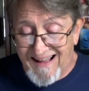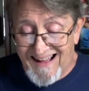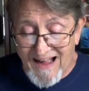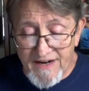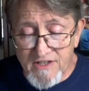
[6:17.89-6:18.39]

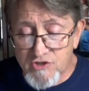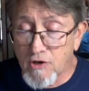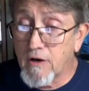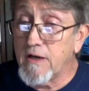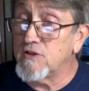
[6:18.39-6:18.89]

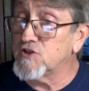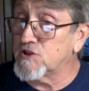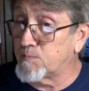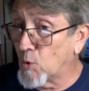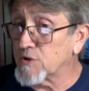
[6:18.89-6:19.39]
IHRA
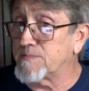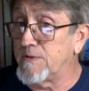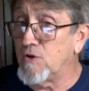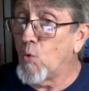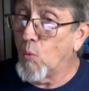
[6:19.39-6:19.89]

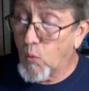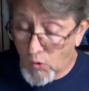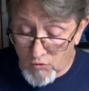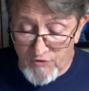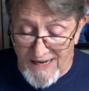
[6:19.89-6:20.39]
Sportsman
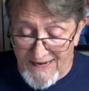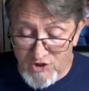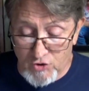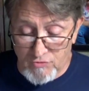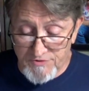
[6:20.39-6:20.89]
World
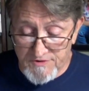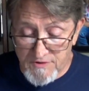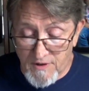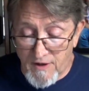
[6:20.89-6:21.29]
Nationals,